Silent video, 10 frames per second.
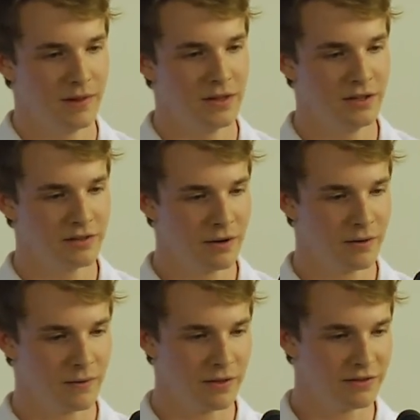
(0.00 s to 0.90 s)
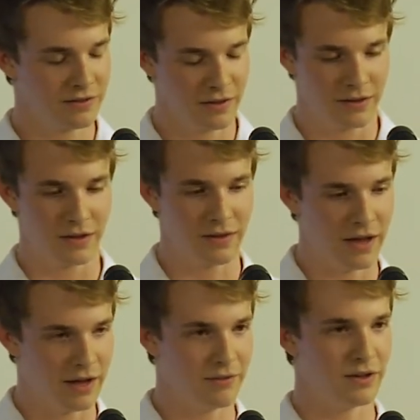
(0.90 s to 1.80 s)
this is something that
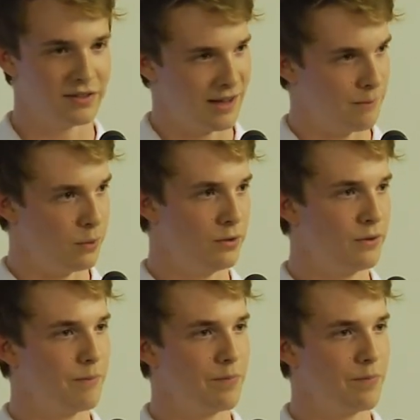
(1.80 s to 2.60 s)
I've assembled